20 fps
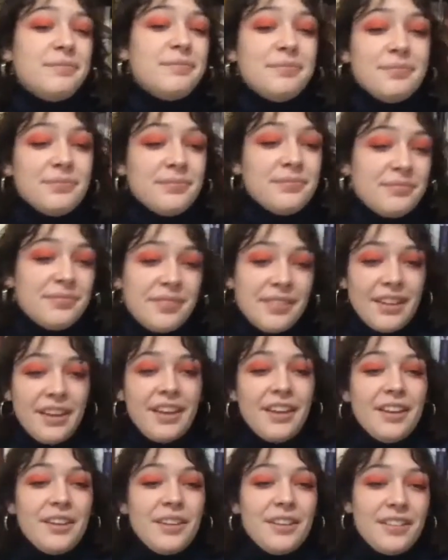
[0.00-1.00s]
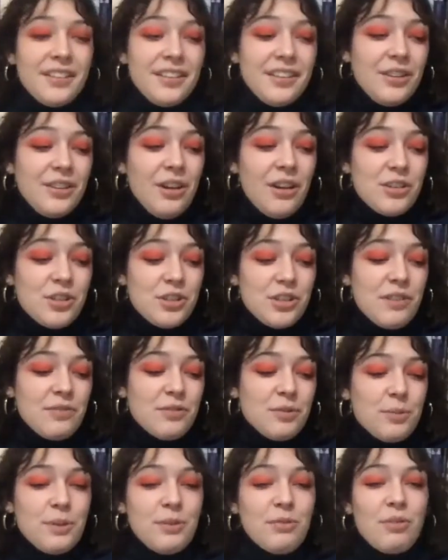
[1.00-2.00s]
Yeah, you just have to
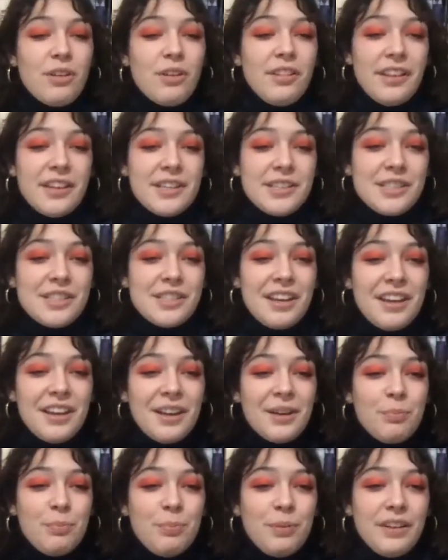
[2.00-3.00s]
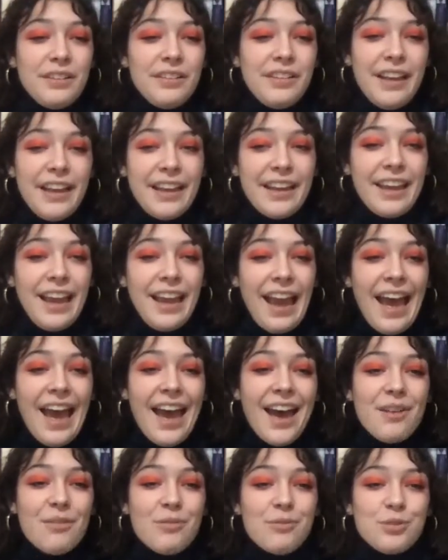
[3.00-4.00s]
be realistic, but like
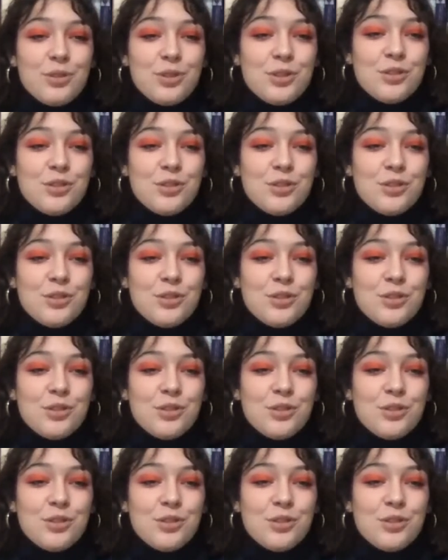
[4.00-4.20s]
have